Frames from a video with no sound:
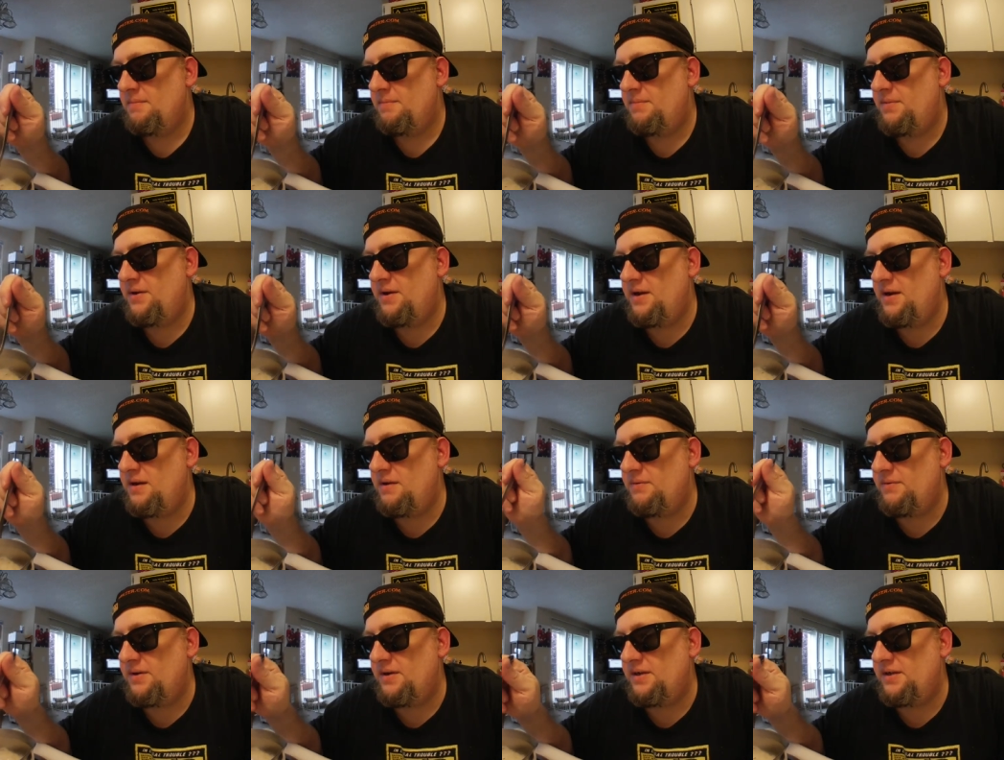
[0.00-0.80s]
But
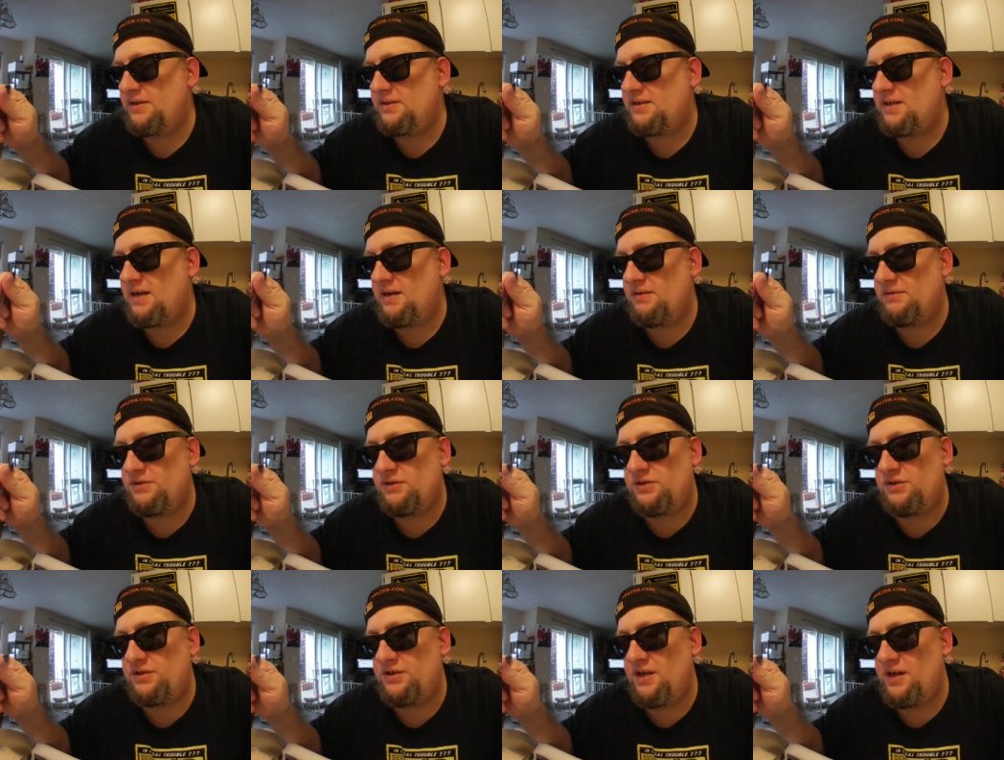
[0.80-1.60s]
anyways, how's
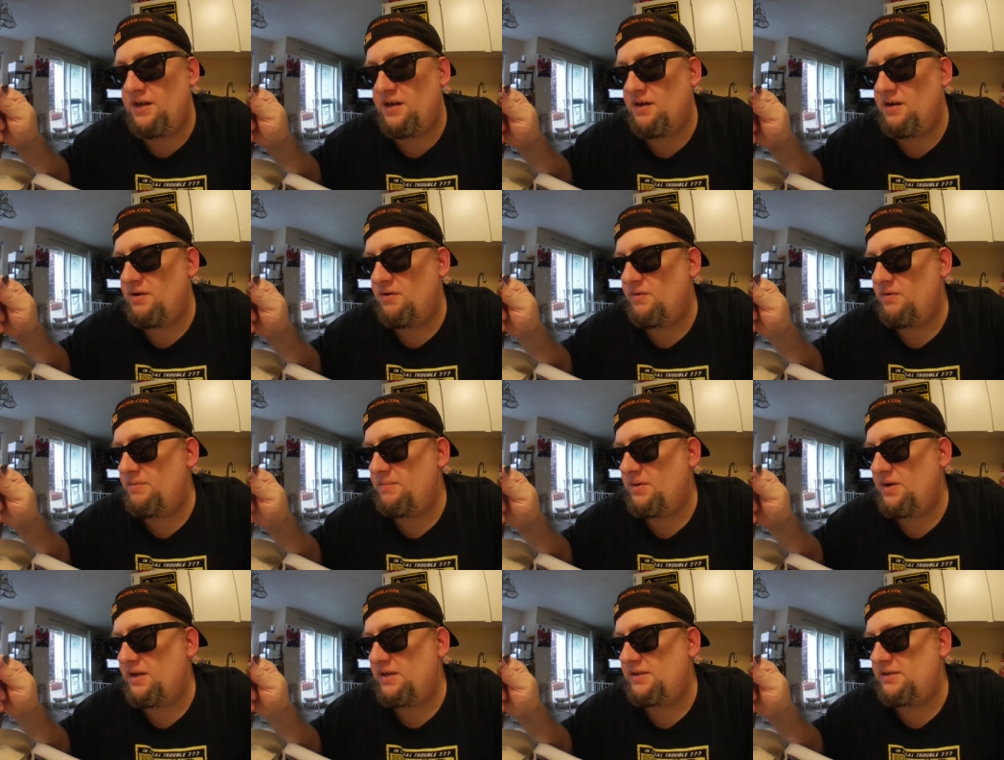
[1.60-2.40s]
your day going?
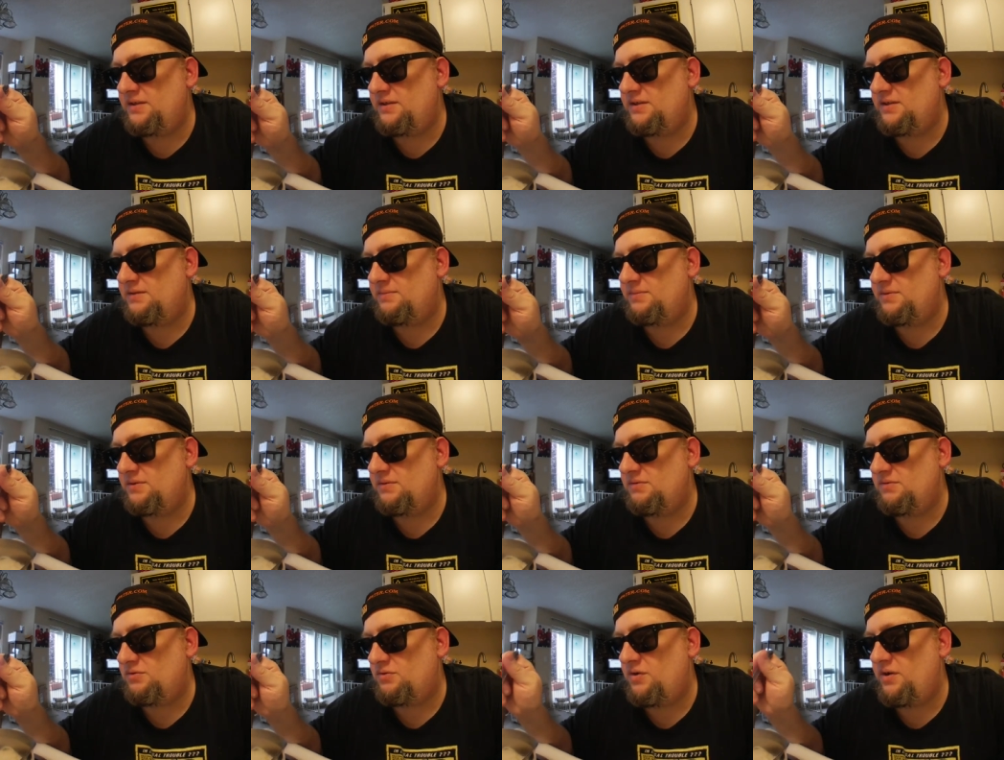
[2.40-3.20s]
Mine has
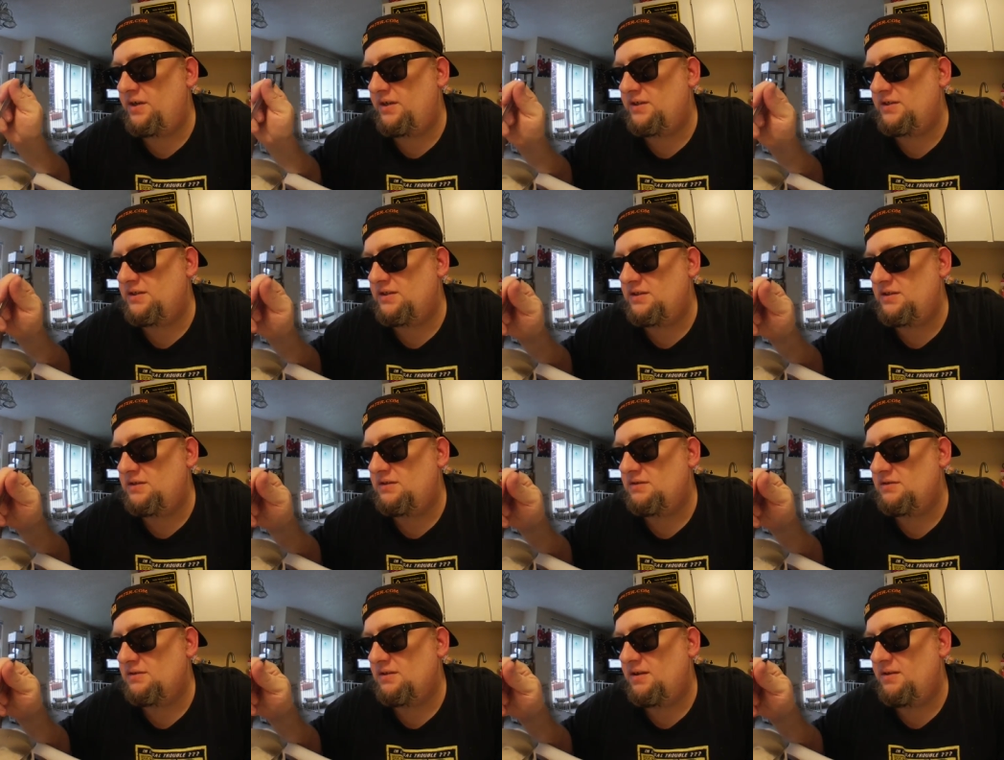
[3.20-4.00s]
been crazy.
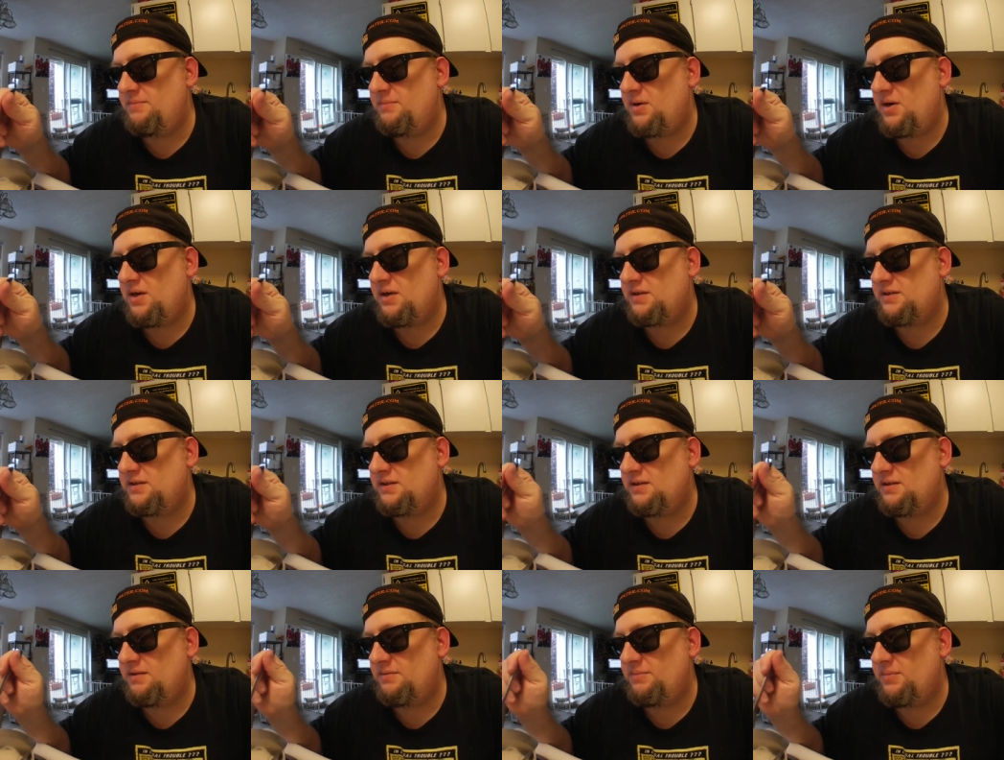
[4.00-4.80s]

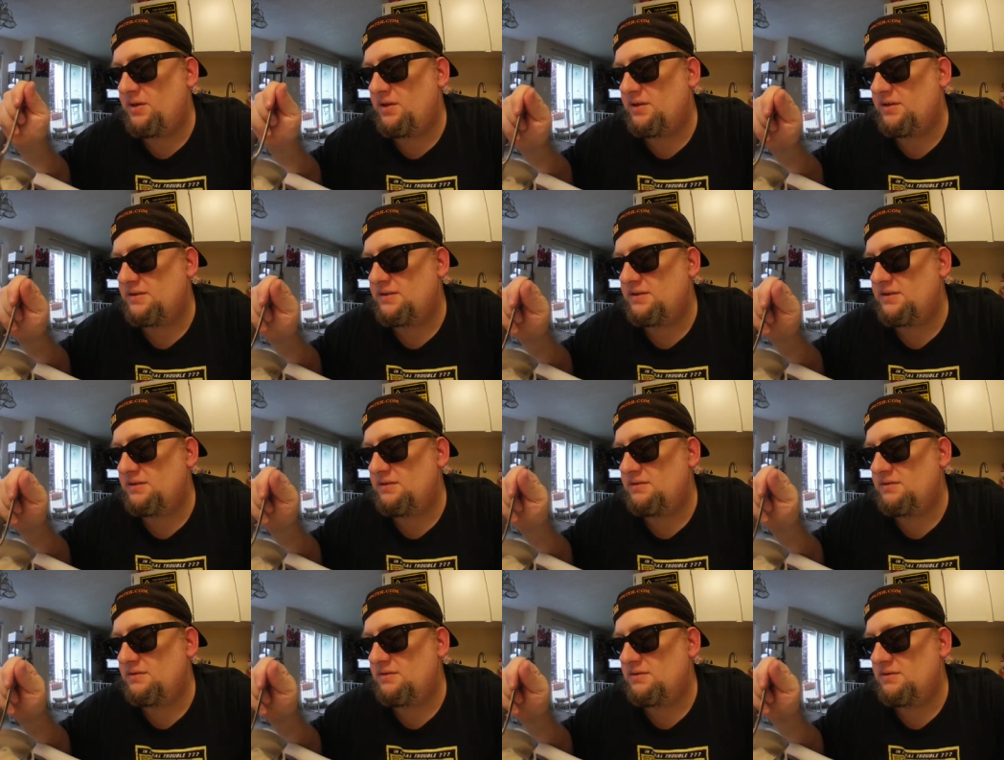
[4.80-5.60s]

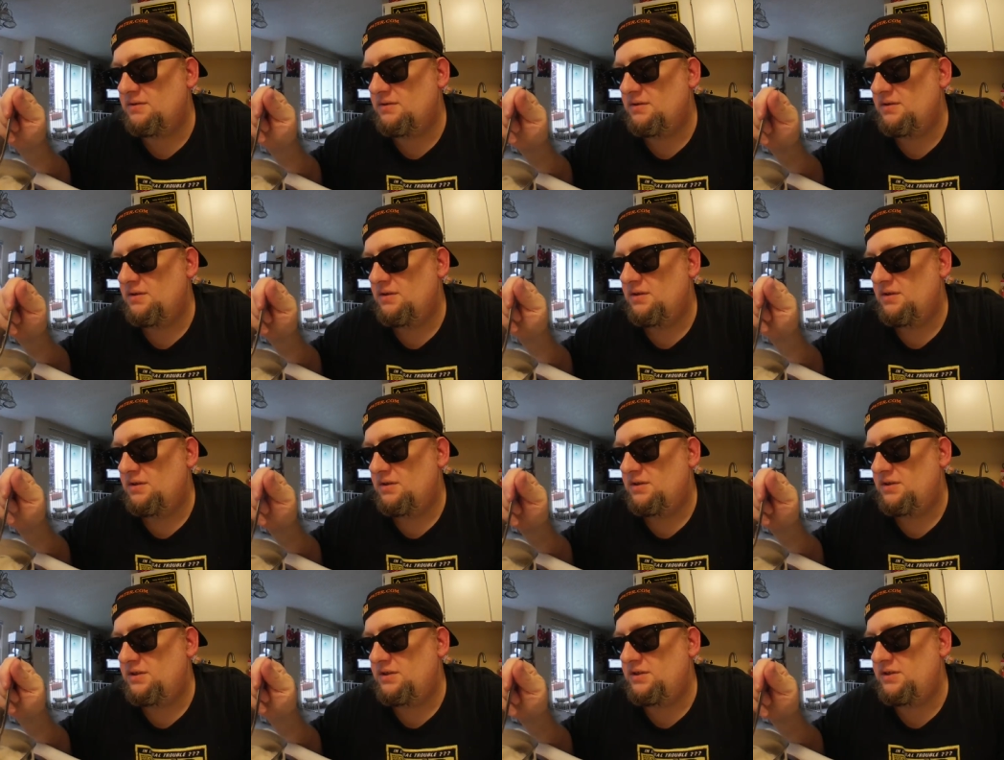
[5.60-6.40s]
Unboxing.
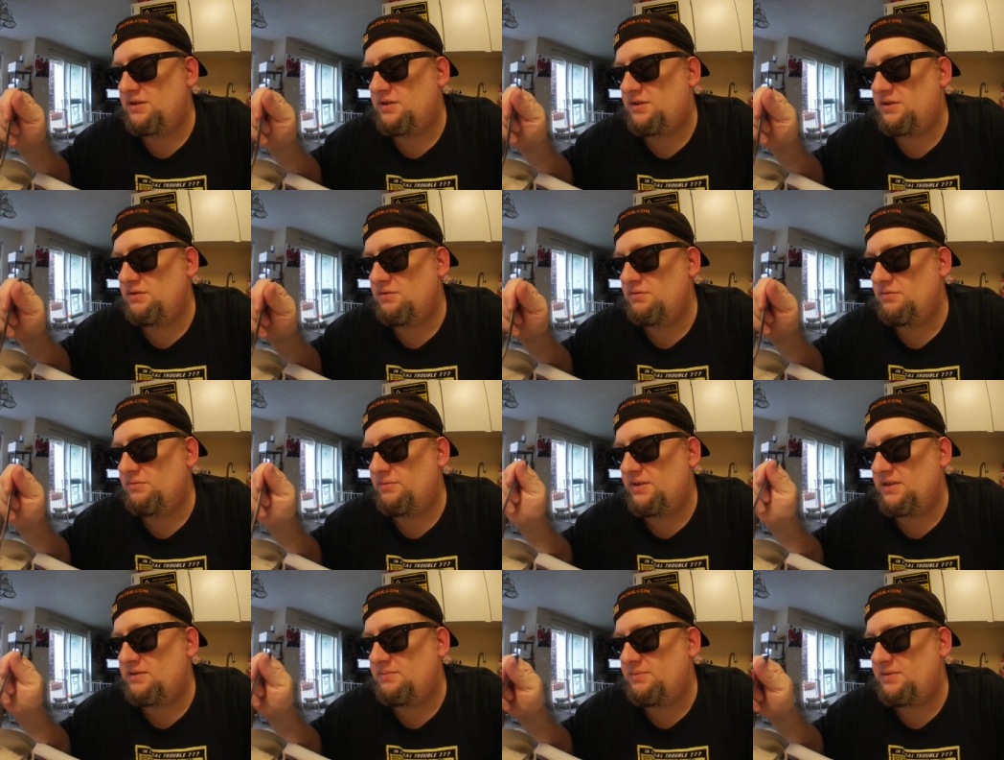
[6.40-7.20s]
Instant noodle
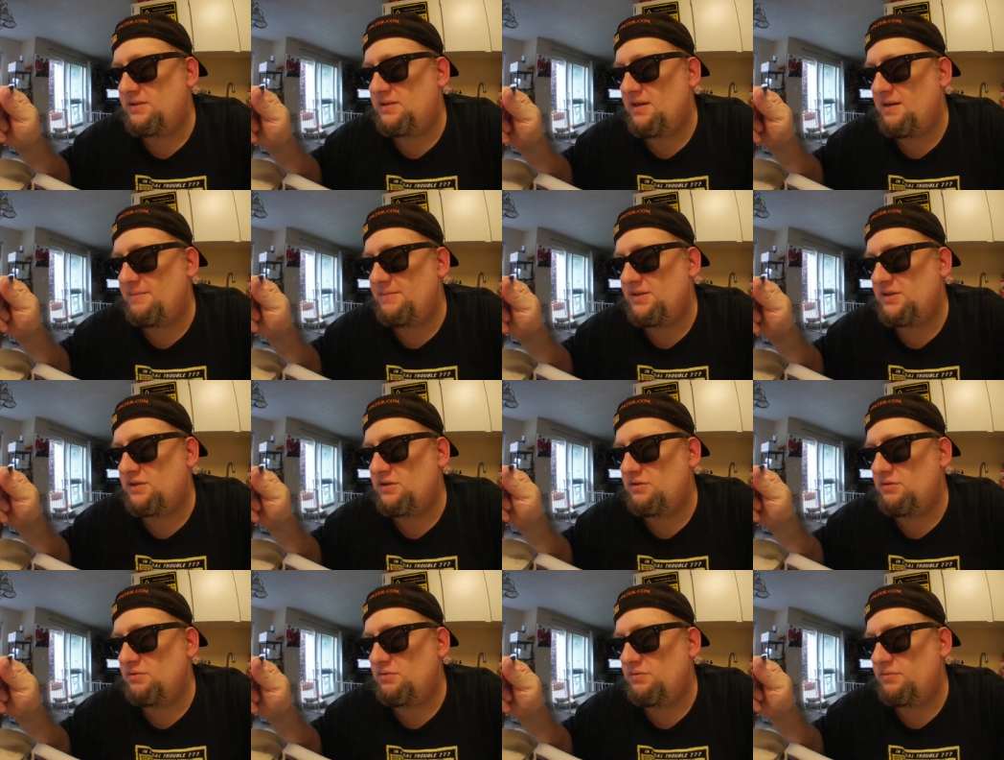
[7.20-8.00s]

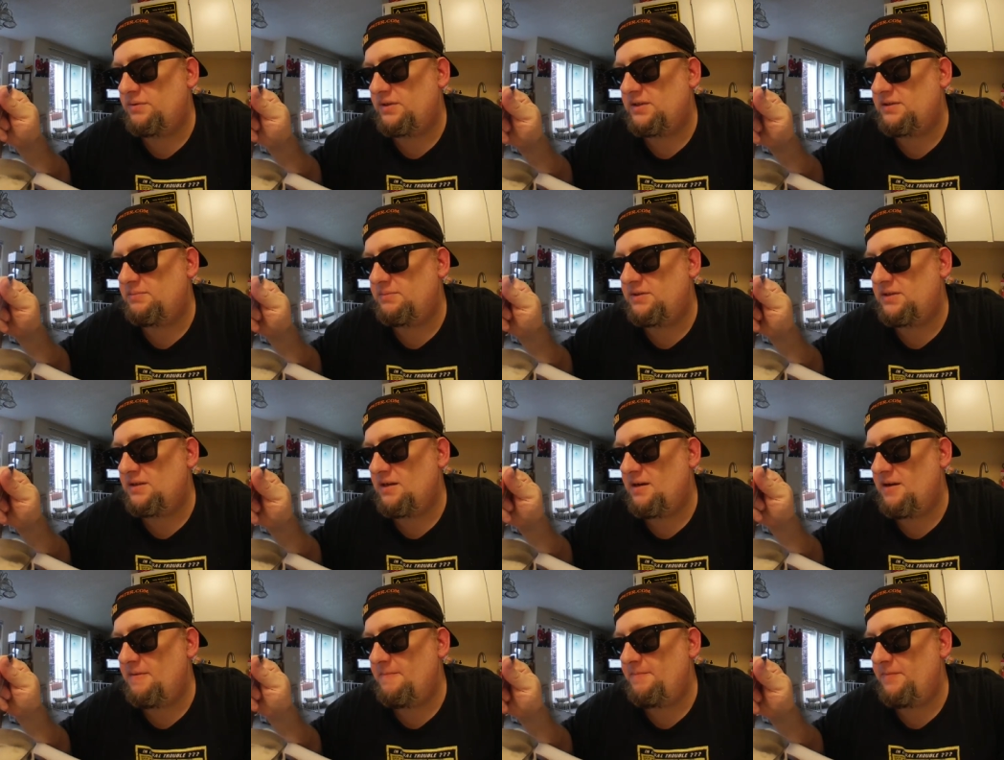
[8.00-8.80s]
recipe
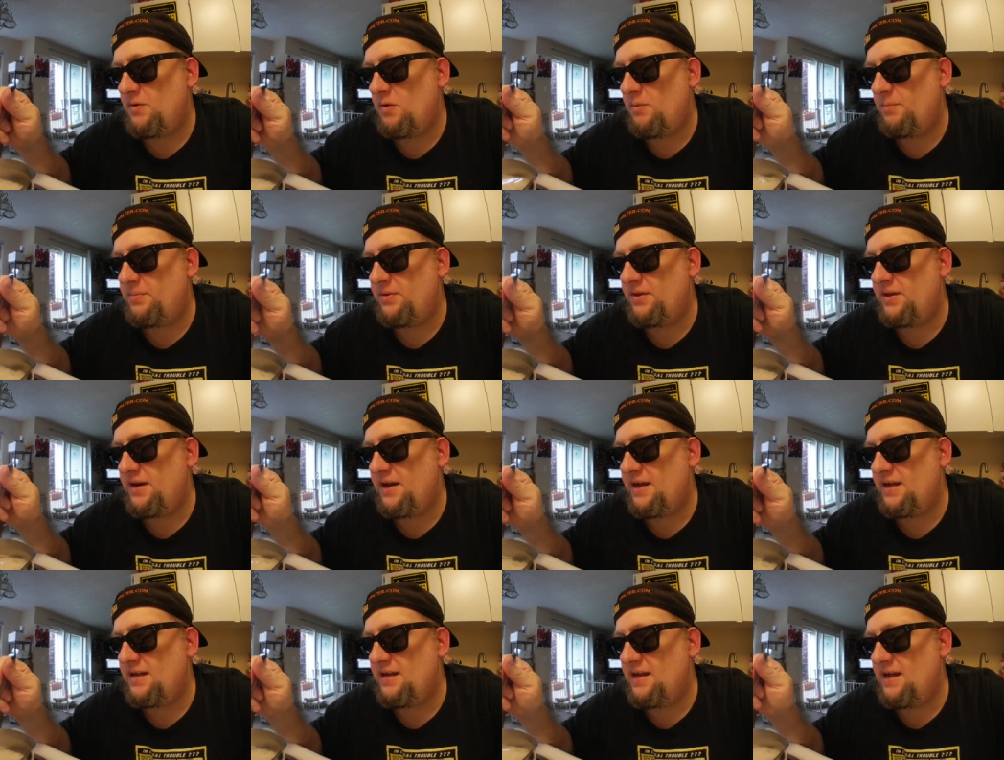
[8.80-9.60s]
time. Hoping that
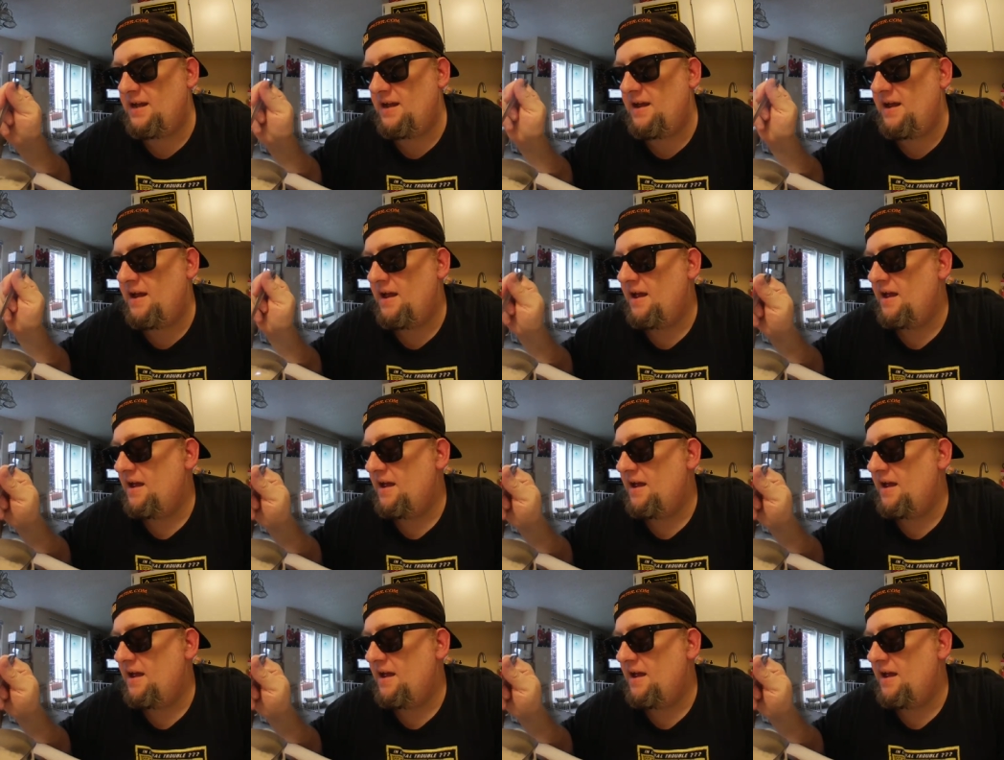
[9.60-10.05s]
I can get